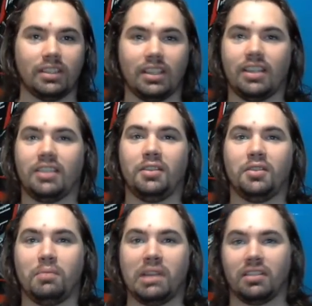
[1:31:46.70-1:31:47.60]
I like that
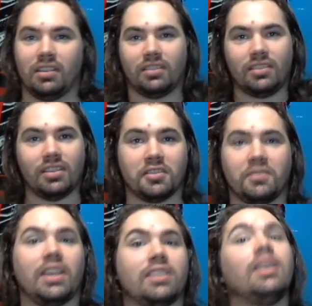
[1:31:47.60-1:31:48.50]
logo better than his
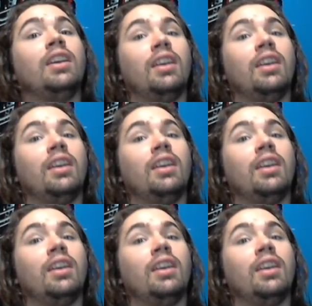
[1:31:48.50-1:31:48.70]
face.